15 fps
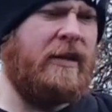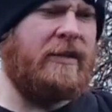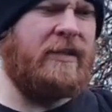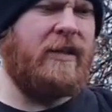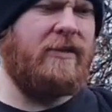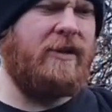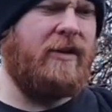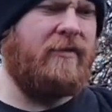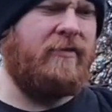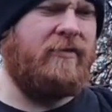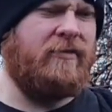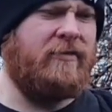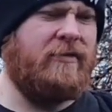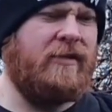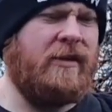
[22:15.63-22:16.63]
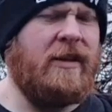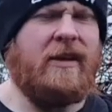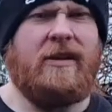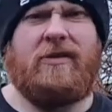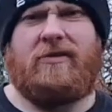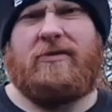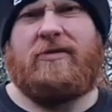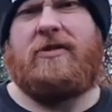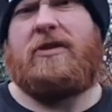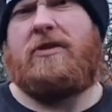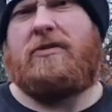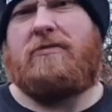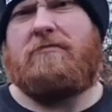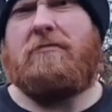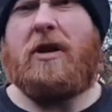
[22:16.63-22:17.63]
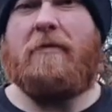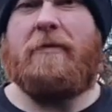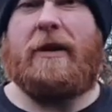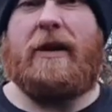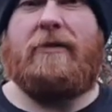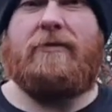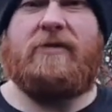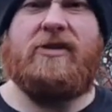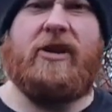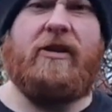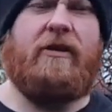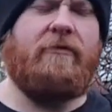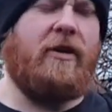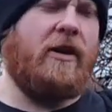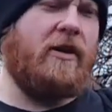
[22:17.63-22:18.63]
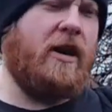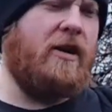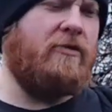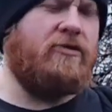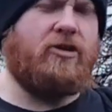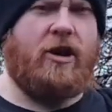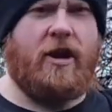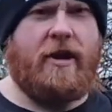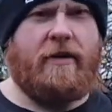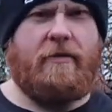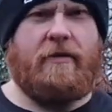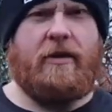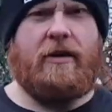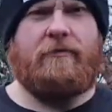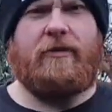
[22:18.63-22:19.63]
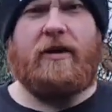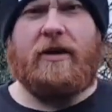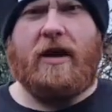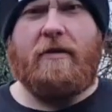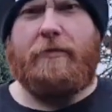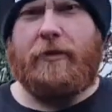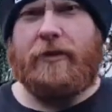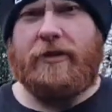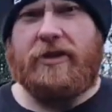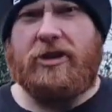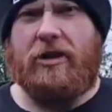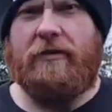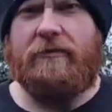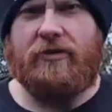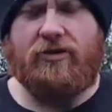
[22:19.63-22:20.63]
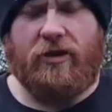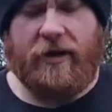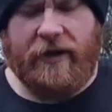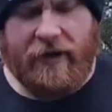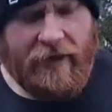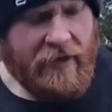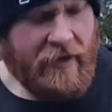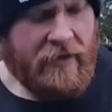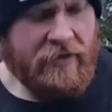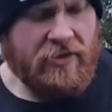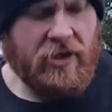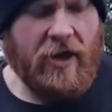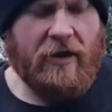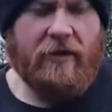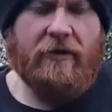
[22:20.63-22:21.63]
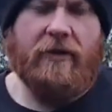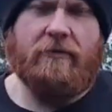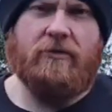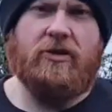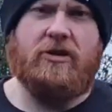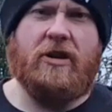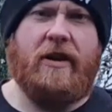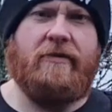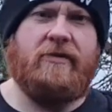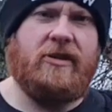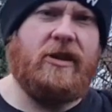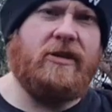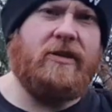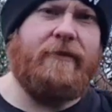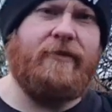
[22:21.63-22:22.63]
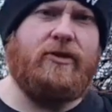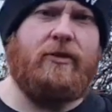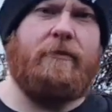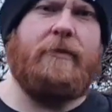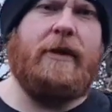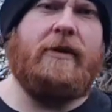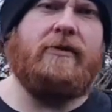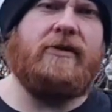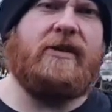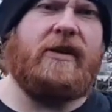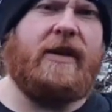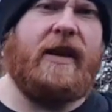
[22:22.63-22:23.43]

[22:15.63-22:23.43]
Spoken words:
I don't know, might be able to. I'm not going to try it, I'm not going to bore your time and try it, so I'm just going to stick to the dumbbells.